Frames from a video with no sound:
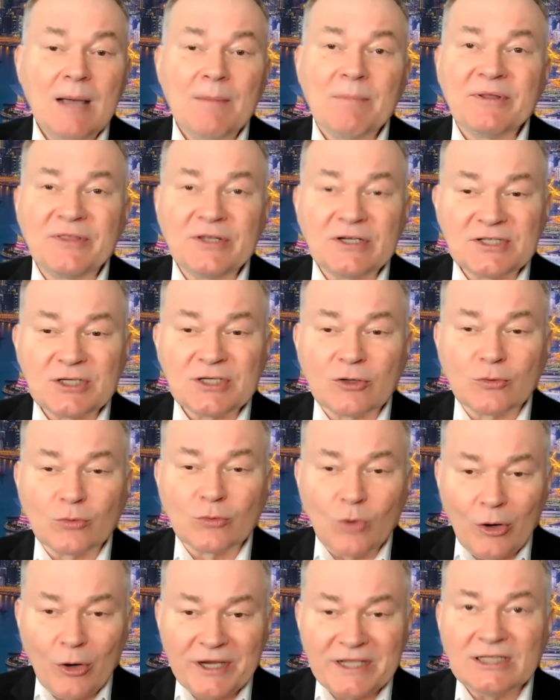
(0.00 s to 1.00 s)
but there's a
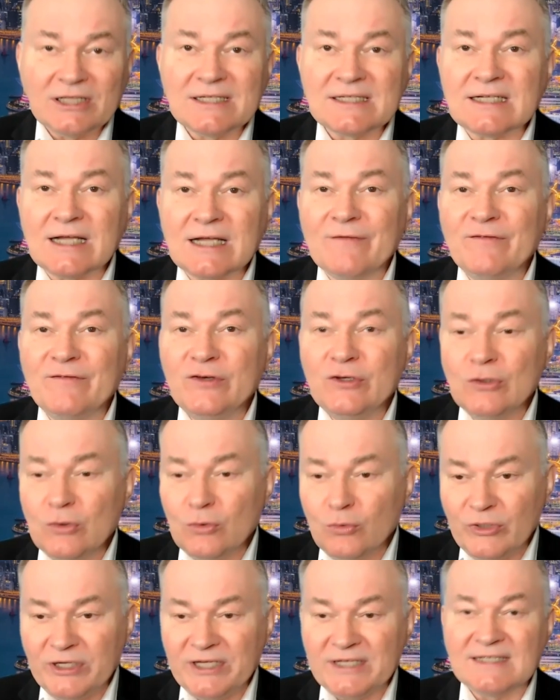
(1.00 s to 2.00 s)
growing list of
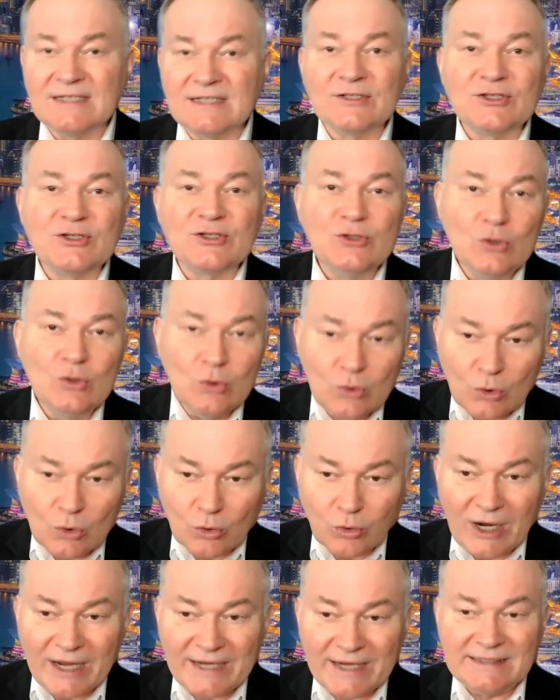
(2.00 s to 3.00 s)
new reasons, new
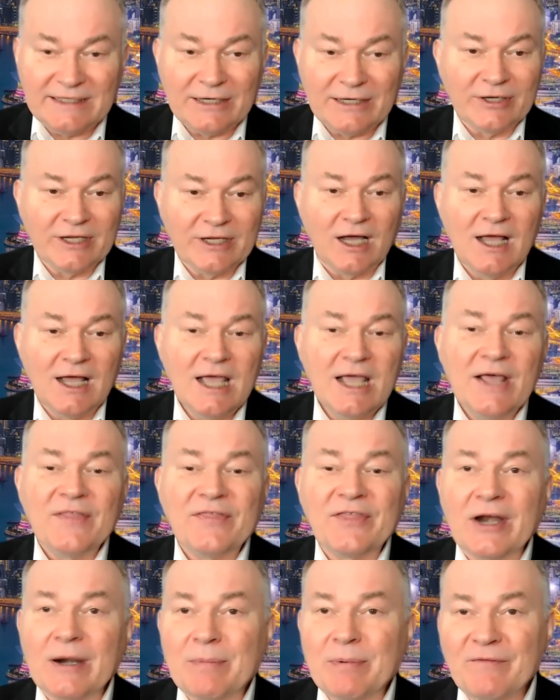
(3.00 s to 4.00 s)
criteria
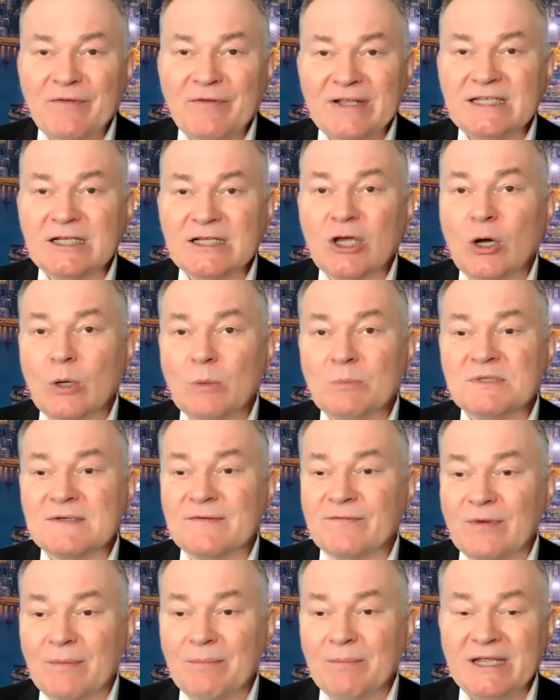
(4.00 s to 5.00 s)
that are preventing homes
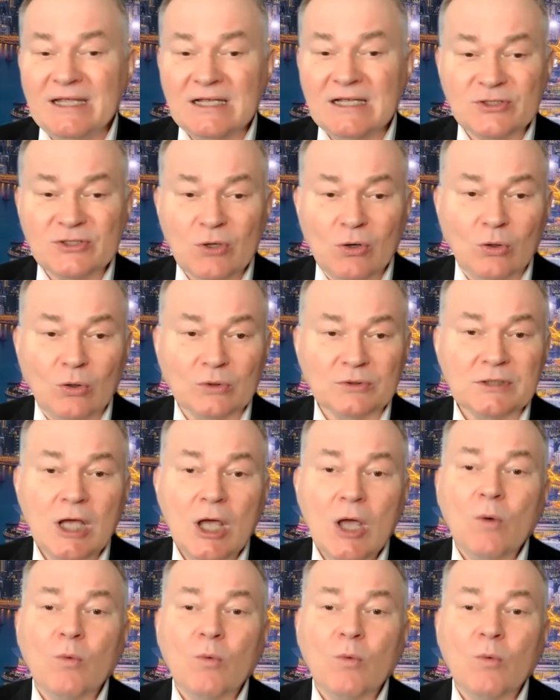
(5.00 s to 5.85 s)
from being sold.